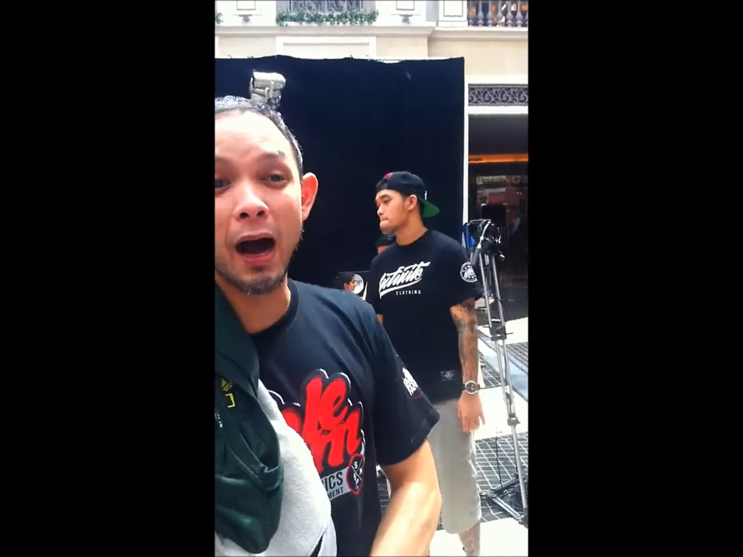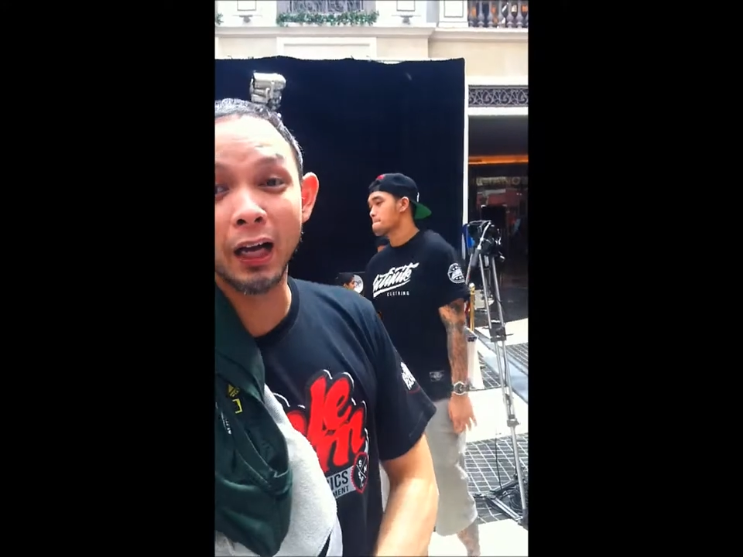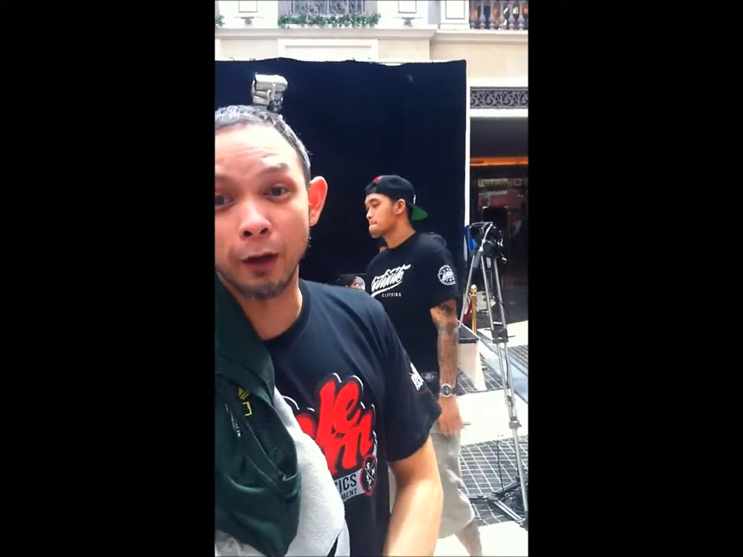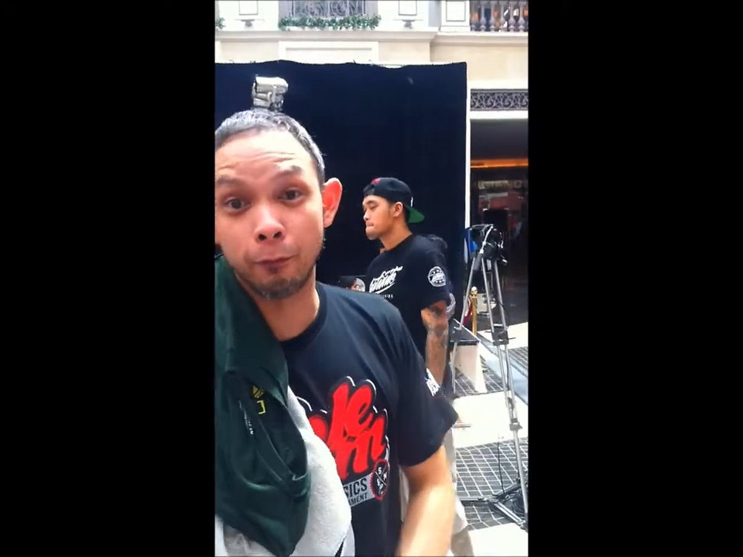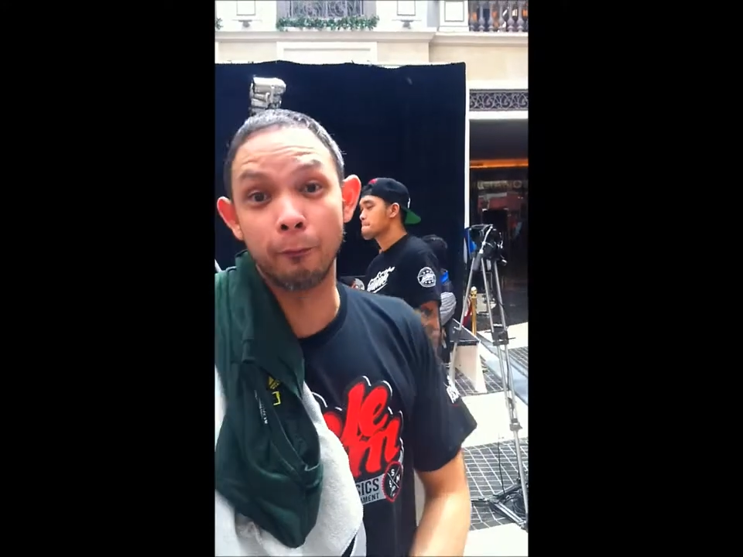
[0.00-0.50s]

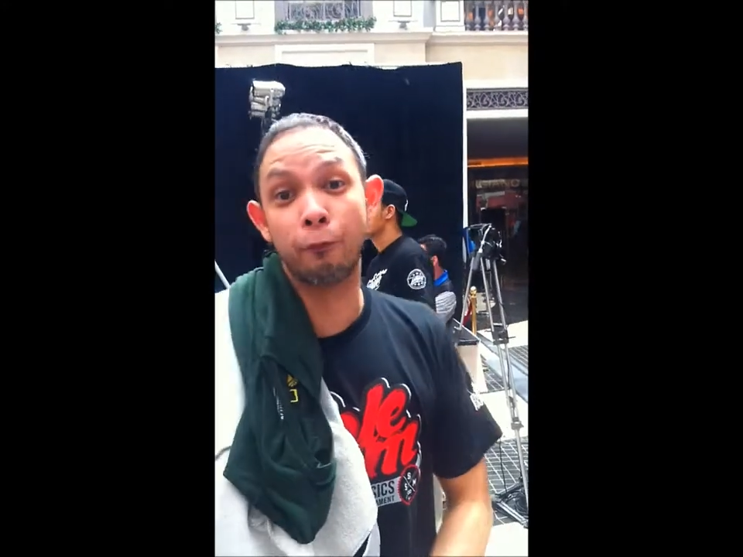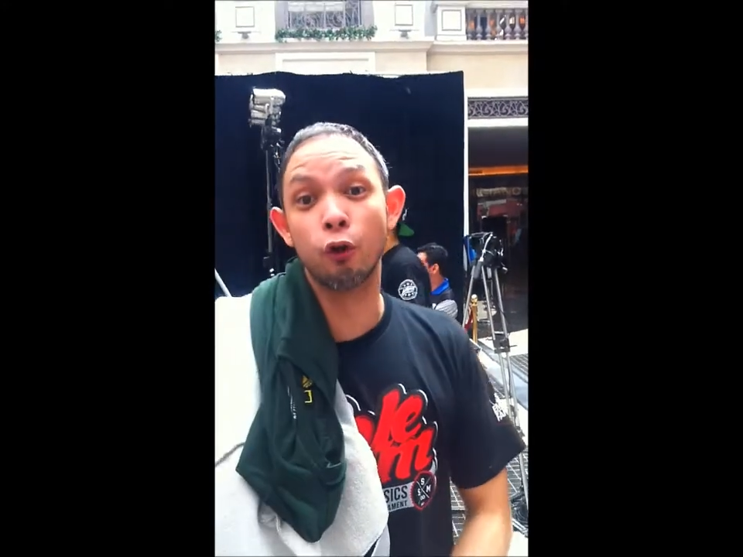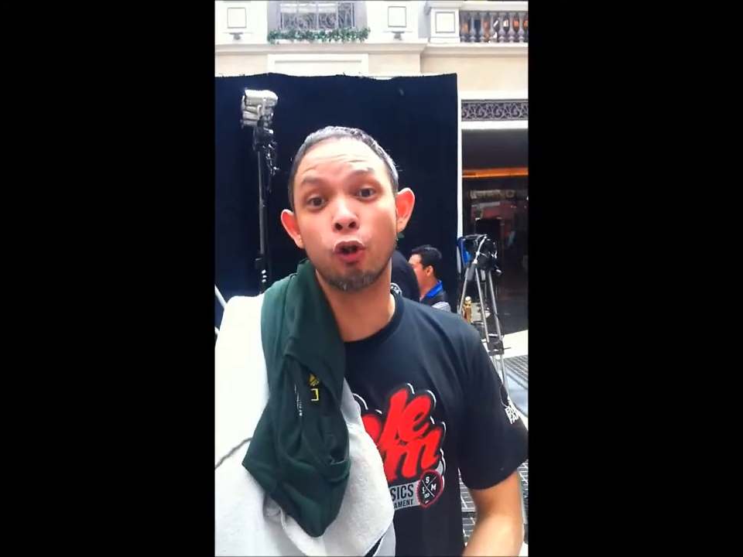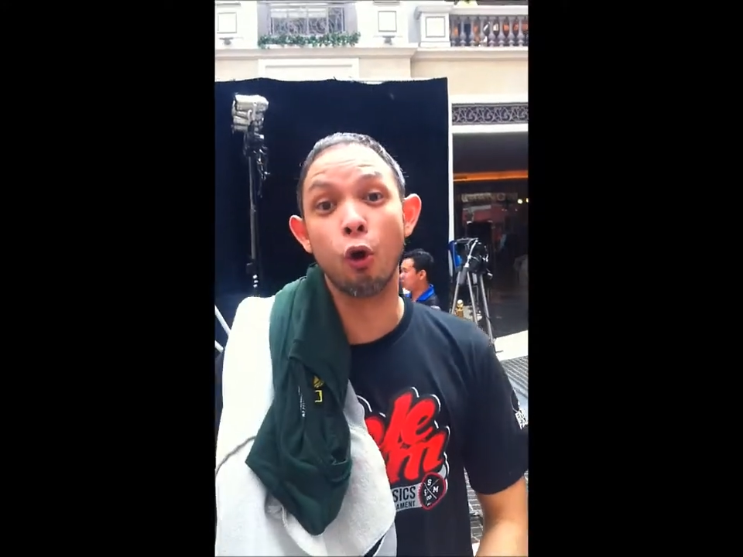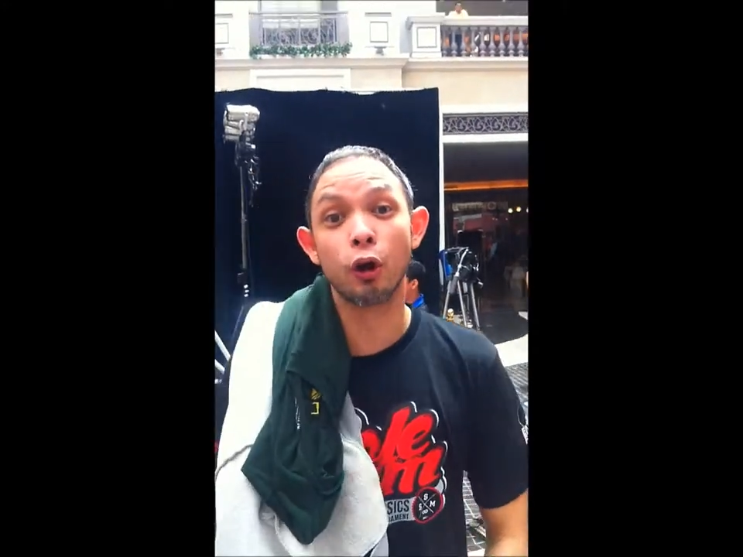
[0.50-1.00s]
Ibaka for the
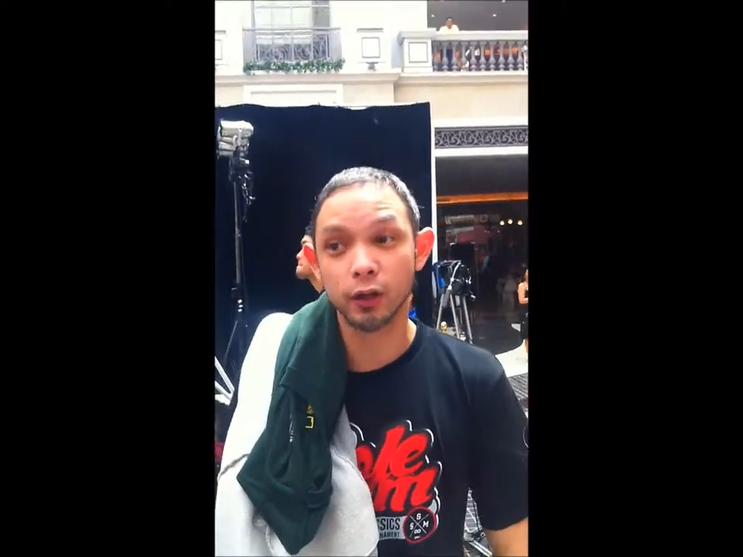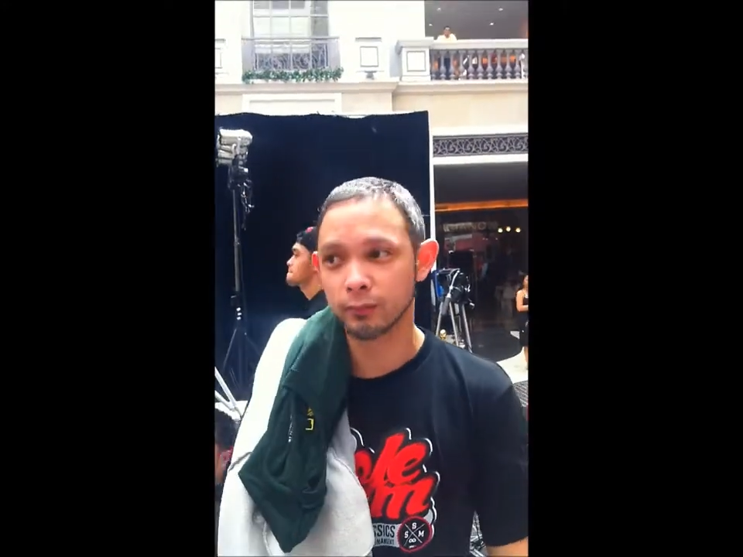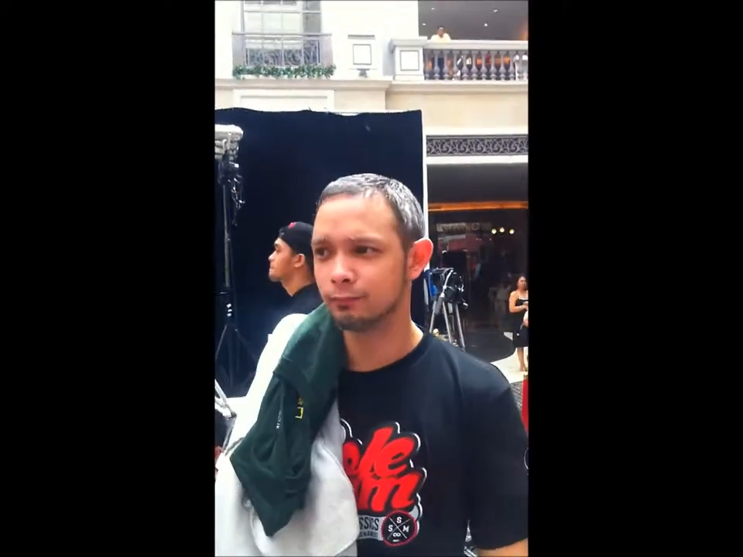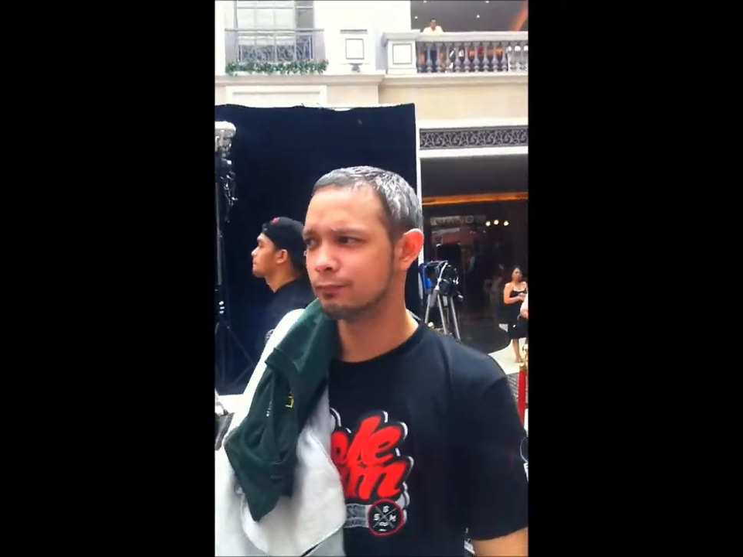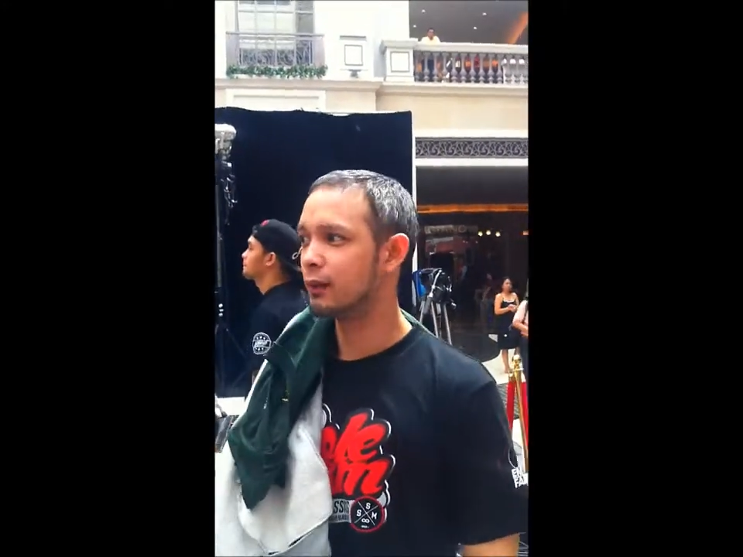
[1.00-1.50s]
full court.